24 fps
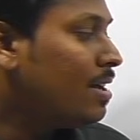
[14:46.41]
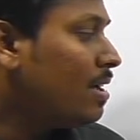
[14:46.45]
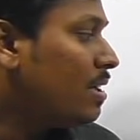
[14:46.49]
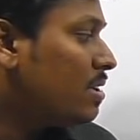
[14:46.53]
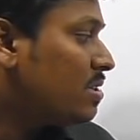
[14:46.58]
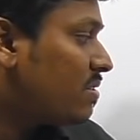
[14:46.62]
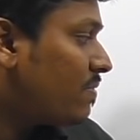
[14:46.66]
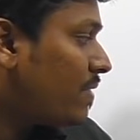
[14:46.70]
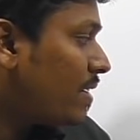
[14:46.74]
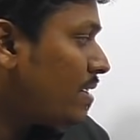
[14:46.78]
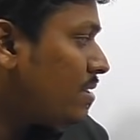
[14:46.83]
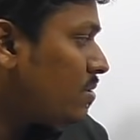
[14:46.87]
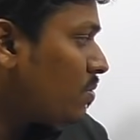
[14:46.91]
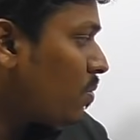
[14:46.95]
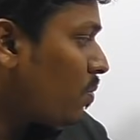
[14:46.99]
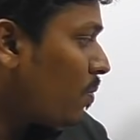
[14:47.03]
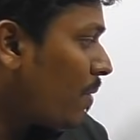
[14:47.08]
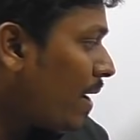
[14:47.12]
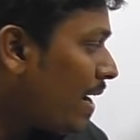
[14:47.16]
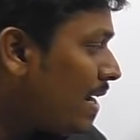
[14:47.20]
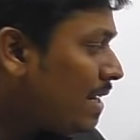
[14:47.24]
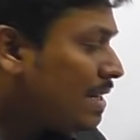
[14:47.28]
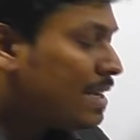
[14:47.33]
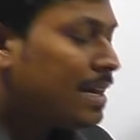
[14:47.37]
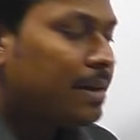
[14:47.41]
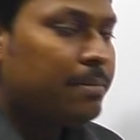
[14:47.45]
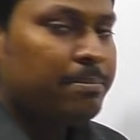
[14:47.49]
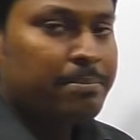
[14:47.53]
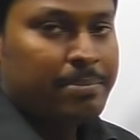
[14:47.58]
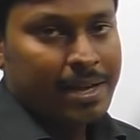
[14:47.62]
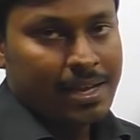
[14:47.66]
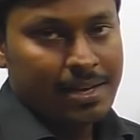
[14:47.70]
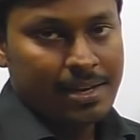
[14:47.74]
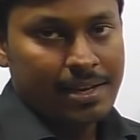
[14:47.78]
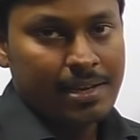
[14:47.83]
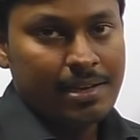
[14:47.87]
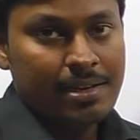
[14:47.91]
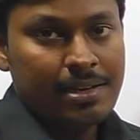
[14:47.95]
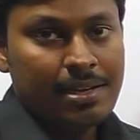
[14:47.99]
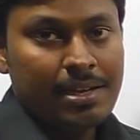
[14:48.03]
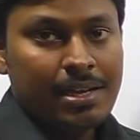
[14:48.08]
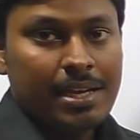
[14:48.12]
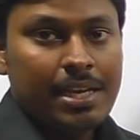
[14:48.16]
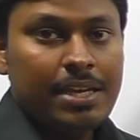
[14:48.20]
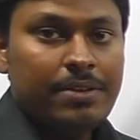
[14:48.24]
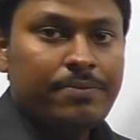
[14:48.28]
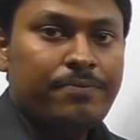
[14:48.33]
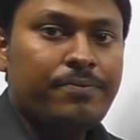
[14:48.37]
So friends, while comparing,
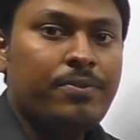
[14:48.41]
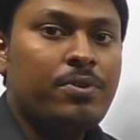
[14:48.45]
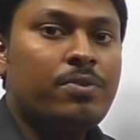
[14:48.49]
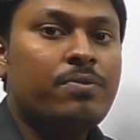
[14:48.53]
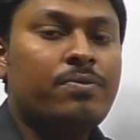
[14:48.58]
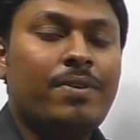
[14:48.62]
if you